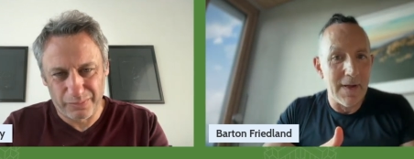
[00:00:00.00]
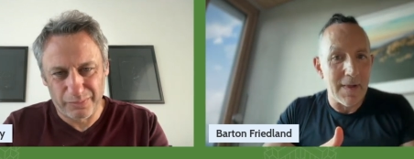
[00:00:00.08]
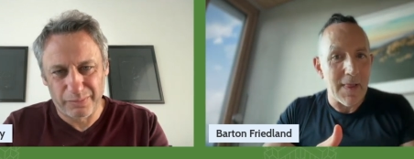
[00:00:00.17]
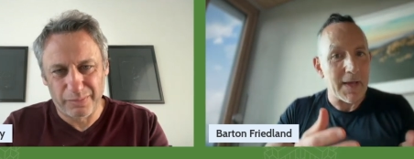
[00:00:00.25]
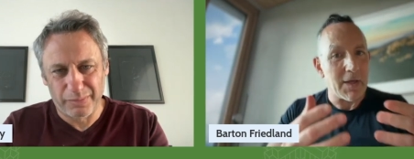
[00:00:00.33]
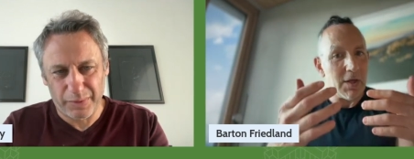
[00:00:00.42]

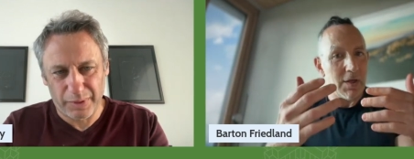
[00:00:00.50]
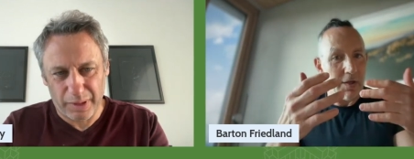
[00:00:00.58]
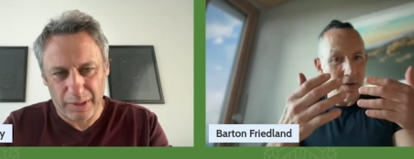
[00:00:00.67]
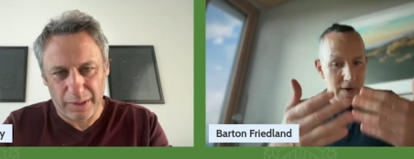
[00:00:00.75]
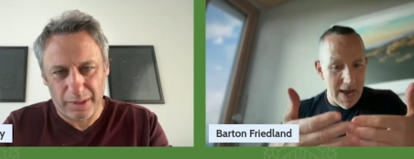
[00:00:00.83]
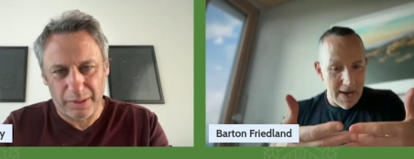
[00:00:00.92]
Speaker 1: like
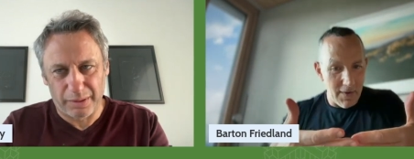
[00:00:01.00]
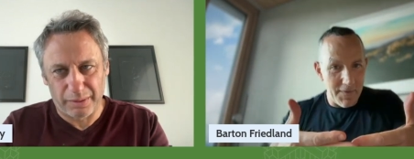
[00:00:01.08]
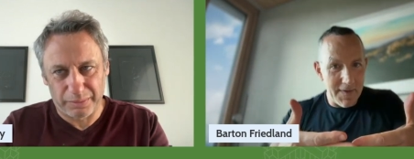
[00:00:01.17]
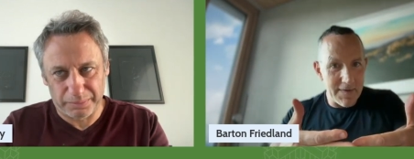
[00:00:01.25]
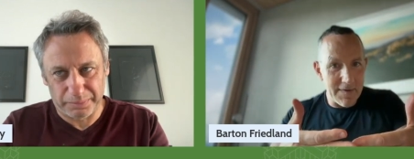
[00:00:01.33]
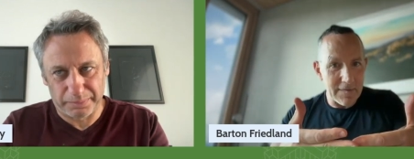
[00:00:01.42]
you had all
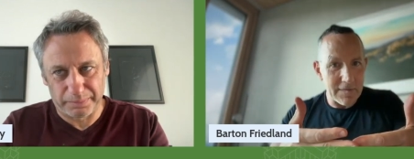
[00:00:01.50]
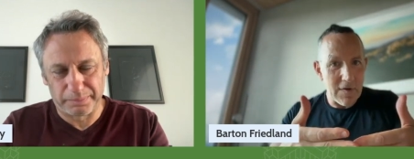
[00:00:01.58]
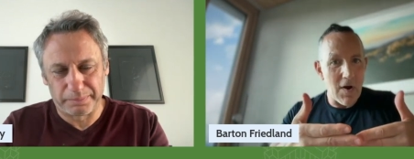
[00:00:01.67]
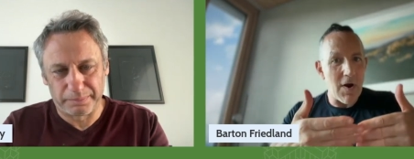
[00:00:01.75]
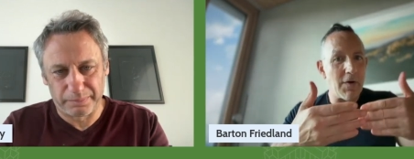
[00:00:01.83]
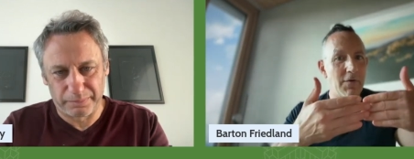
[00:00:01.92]
the index
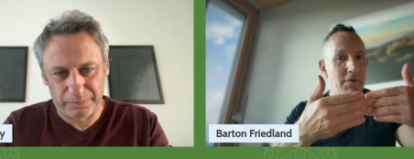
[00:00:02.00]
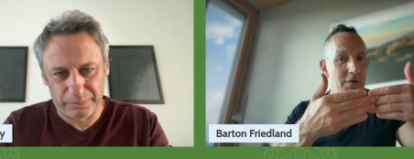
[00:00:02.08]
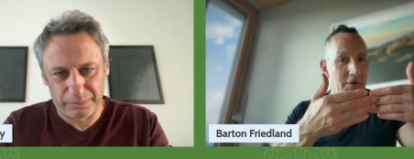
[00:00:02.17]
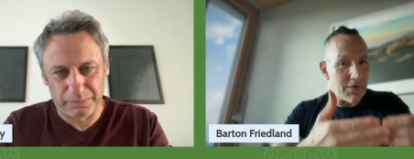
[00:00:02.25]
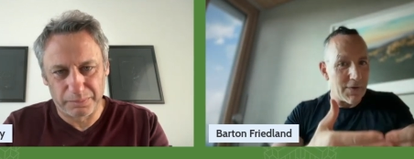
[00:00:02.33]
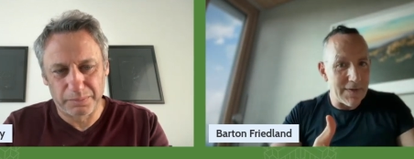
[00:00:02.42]
cards,
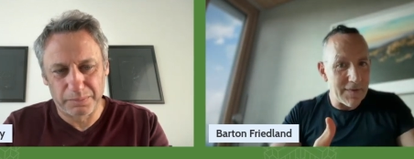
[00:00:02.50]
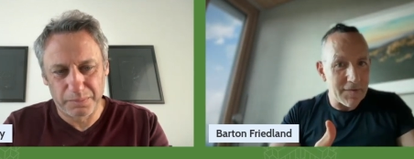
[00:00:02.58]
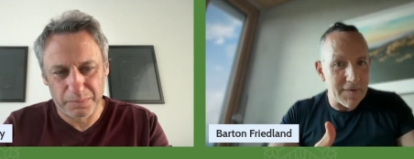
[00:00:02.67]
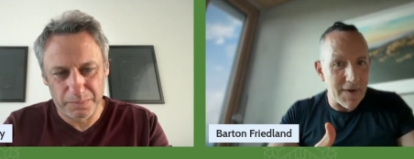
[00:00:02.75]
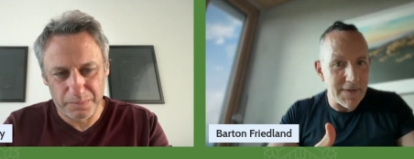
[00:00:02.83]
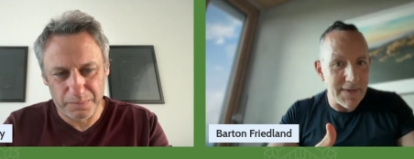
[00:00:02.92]
you're doing the
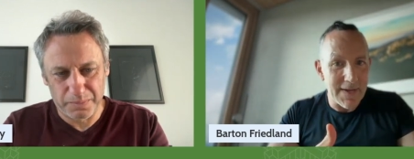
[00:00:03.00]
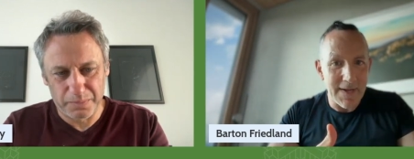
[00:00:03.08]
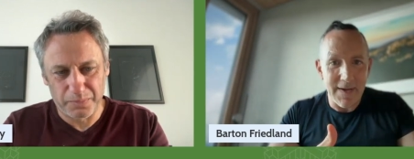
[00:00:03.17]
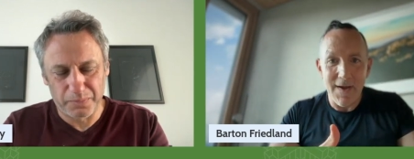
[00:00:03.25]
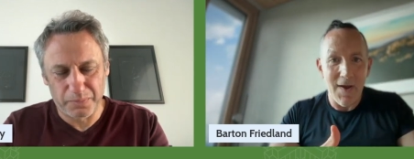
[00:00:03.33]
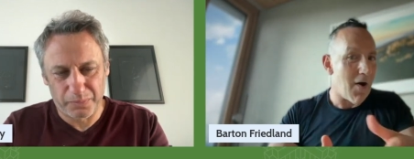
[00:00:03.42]

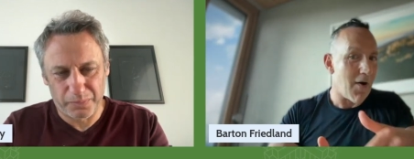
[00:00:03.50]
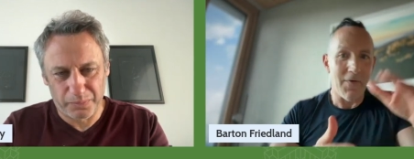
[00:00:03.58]
studying on the